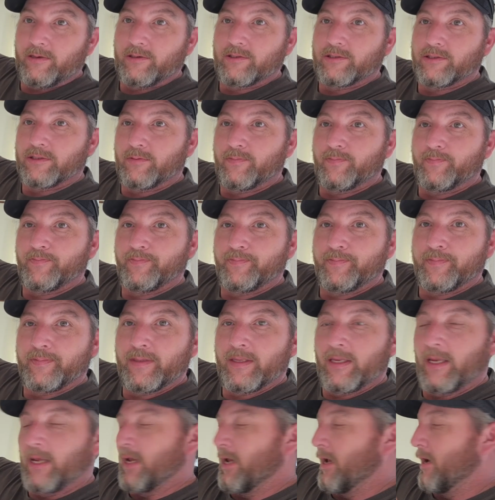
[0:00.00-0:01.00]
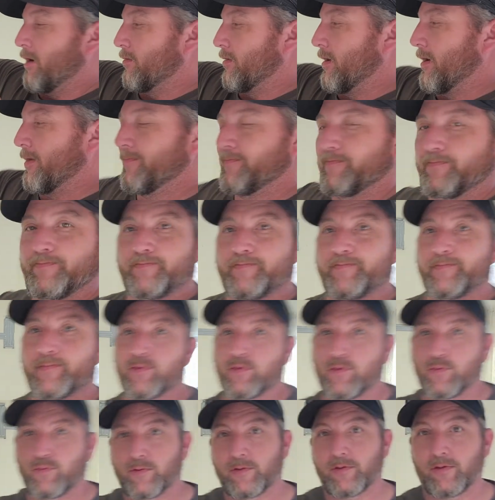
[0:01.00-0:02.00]
So, all right.
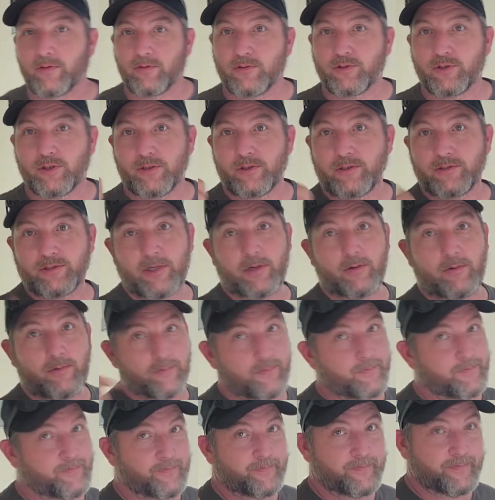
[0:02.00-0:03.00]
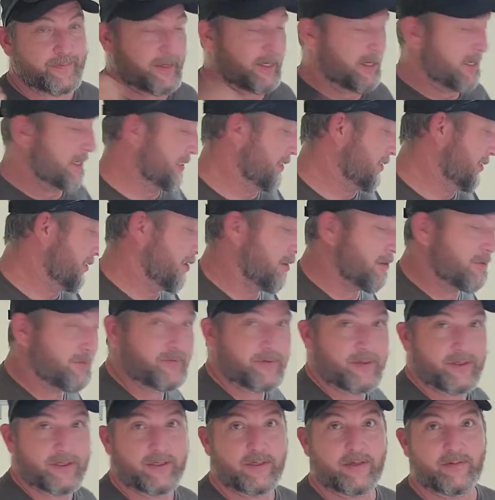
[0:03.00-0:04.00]
So we're gonna drill this hole, and
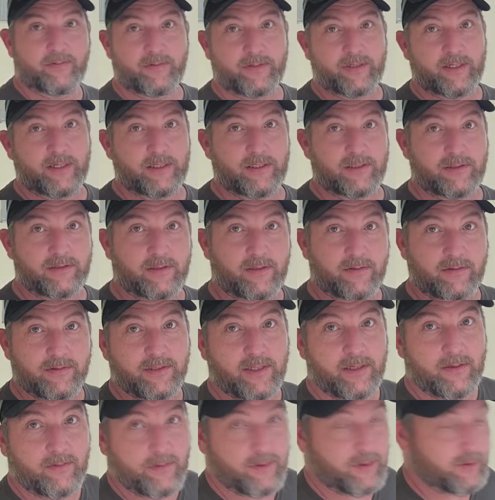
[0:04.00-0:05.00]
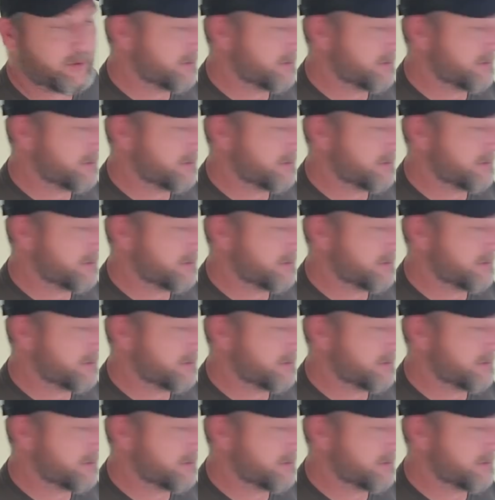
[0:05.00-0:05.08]
hopefully everything turns out good.